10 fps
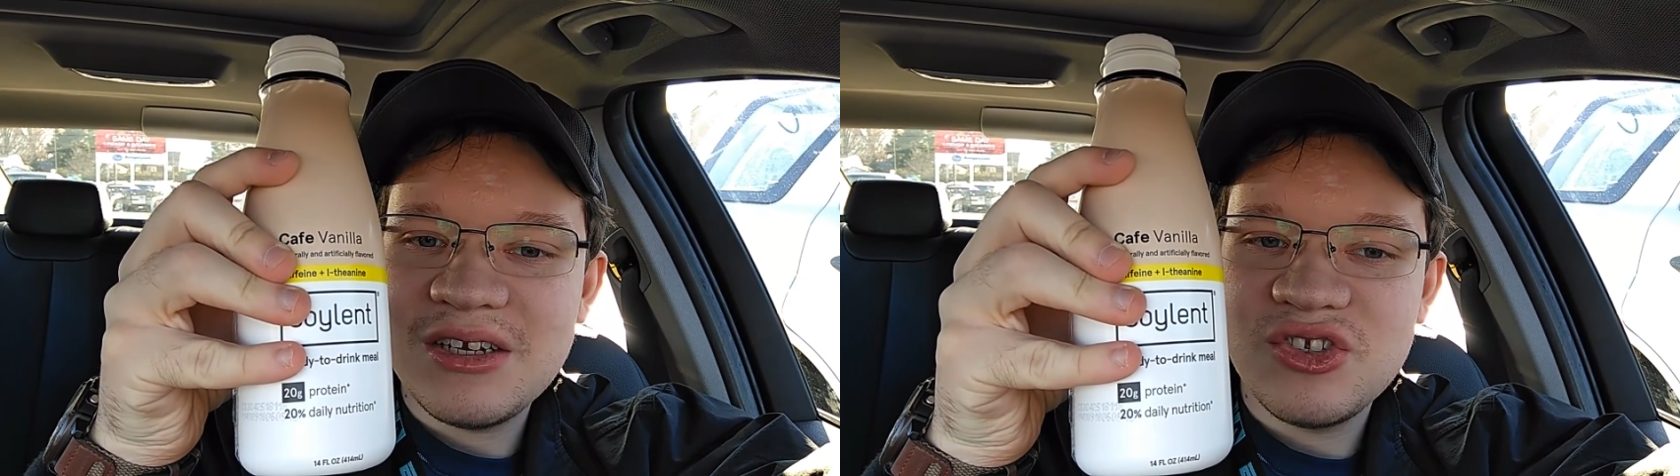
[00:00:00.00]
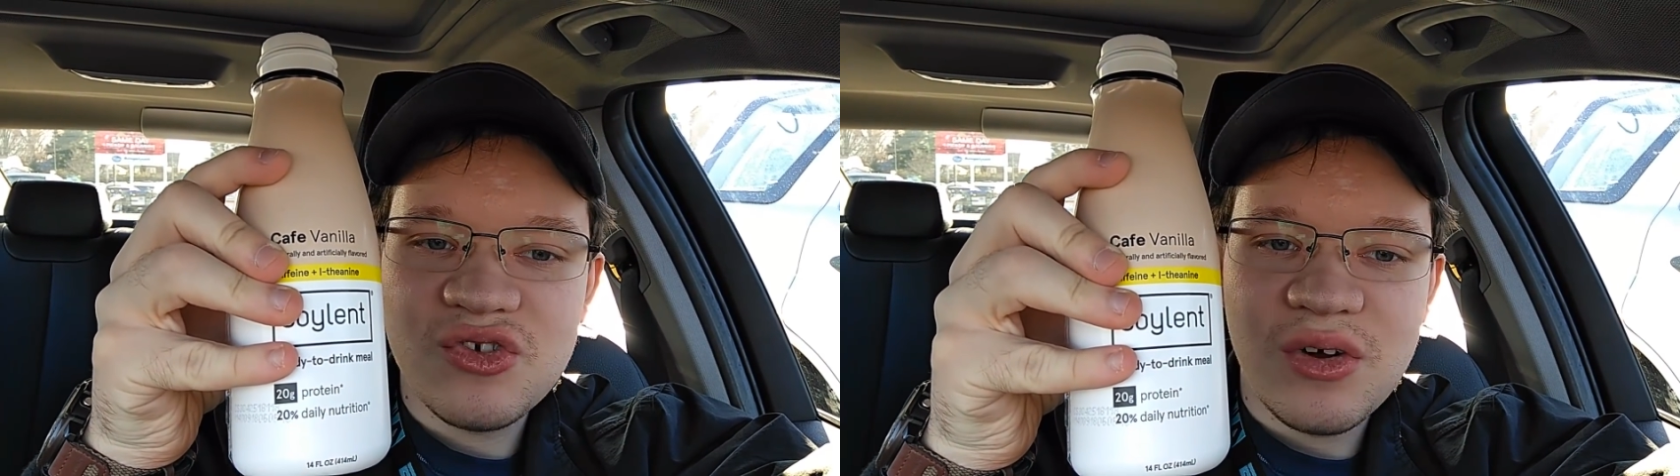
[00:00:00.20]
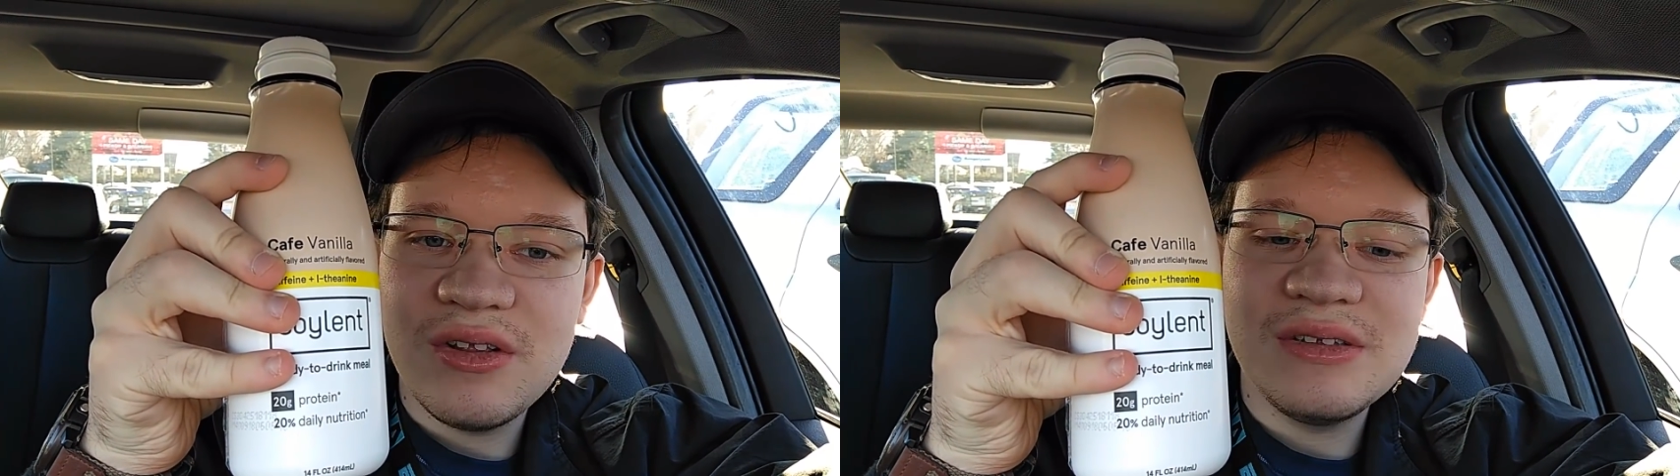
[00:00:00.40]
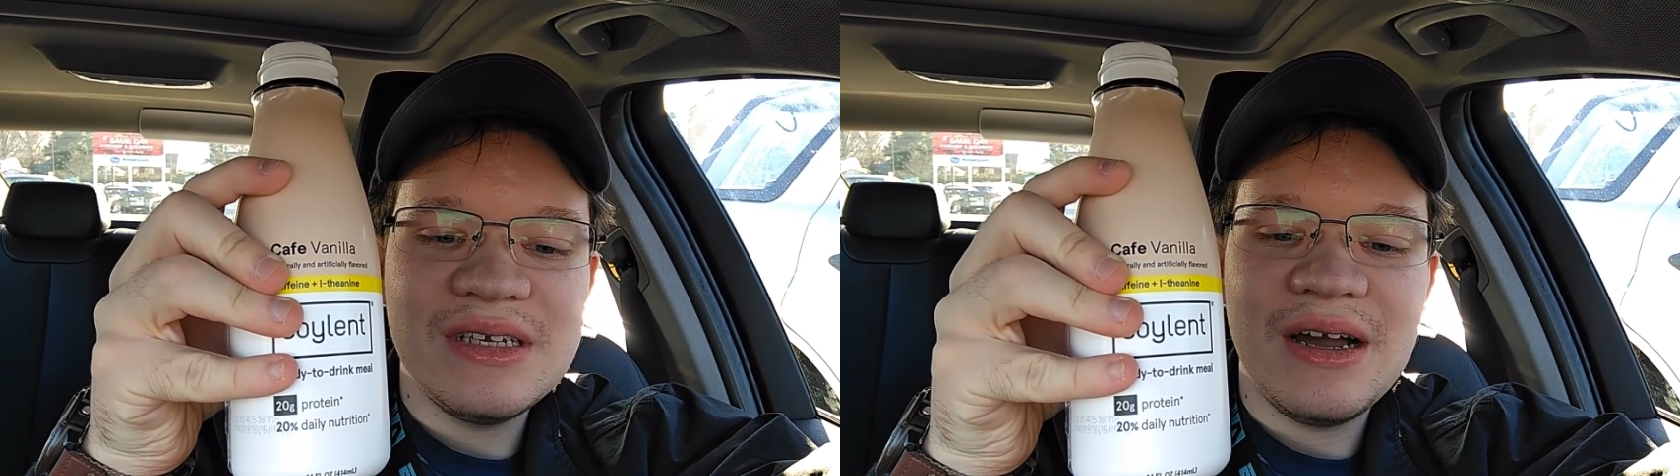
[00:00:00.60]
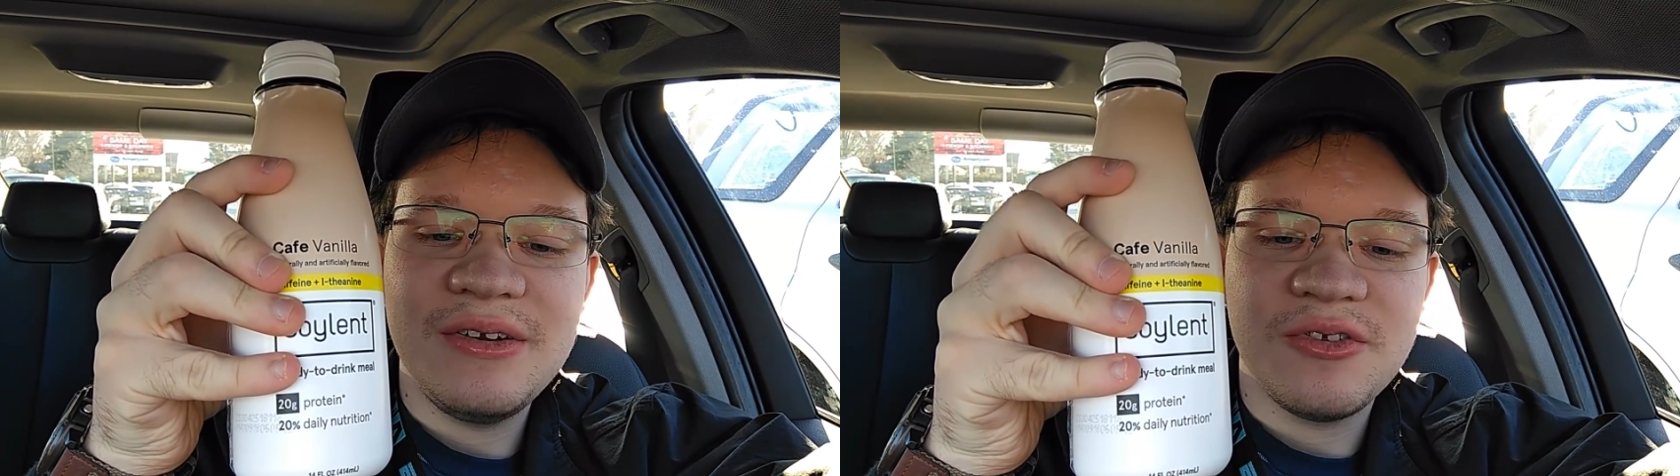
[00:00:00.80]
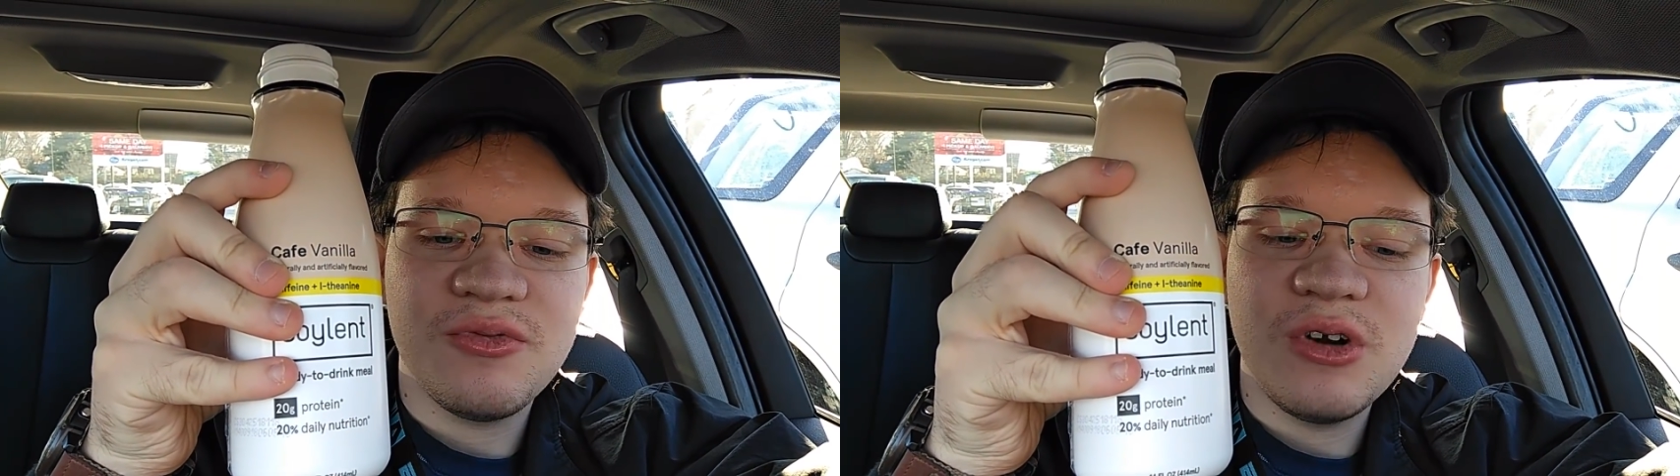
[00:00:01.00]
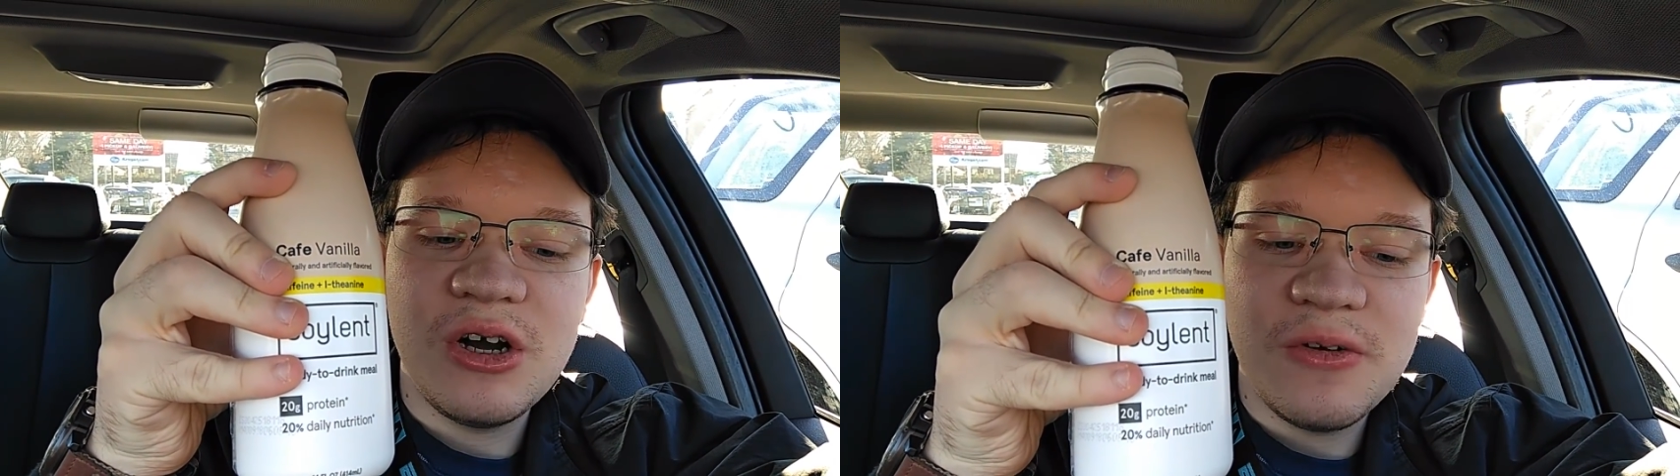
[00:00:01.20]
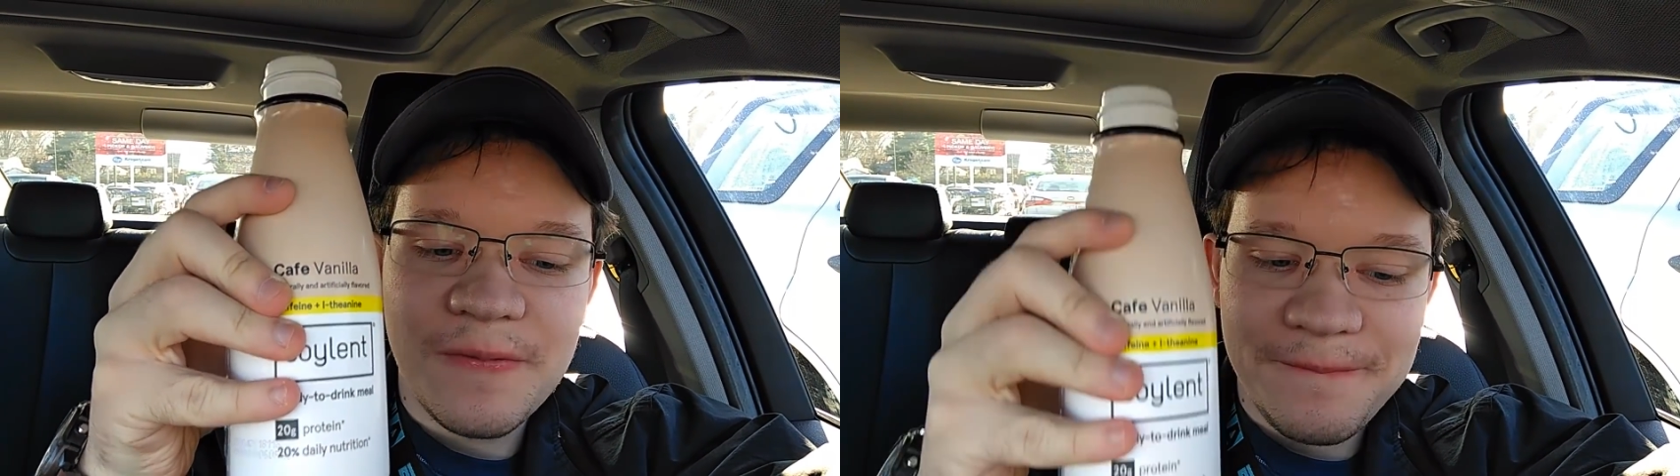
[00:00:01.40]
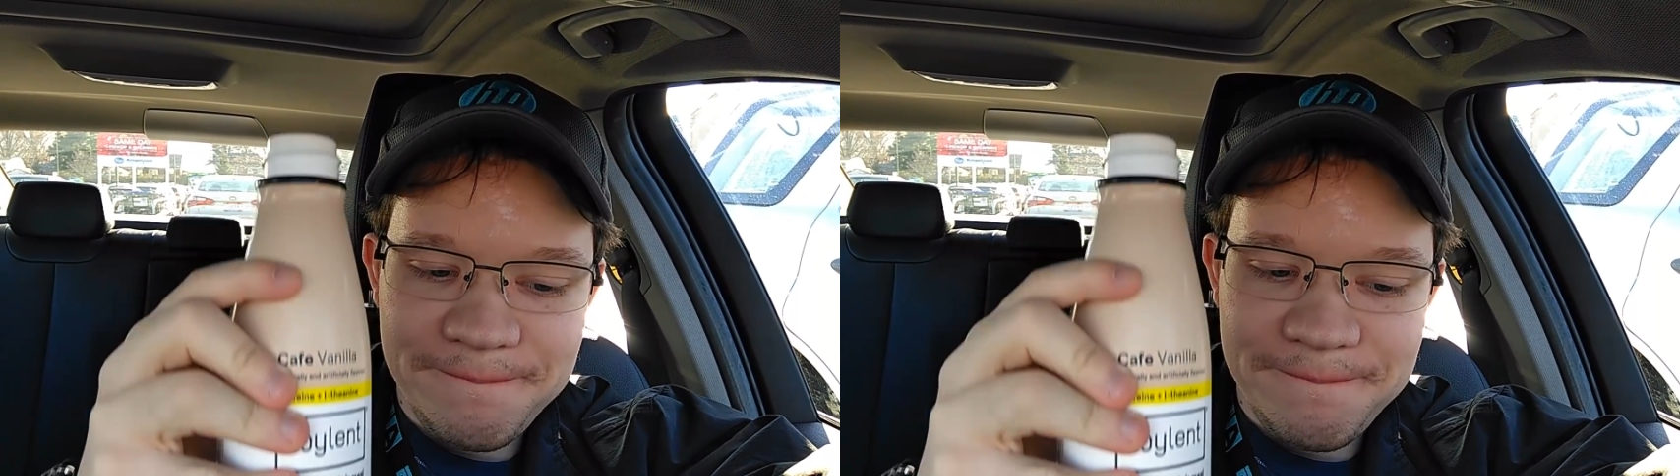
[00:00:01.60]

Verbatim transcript: soylent down your throat.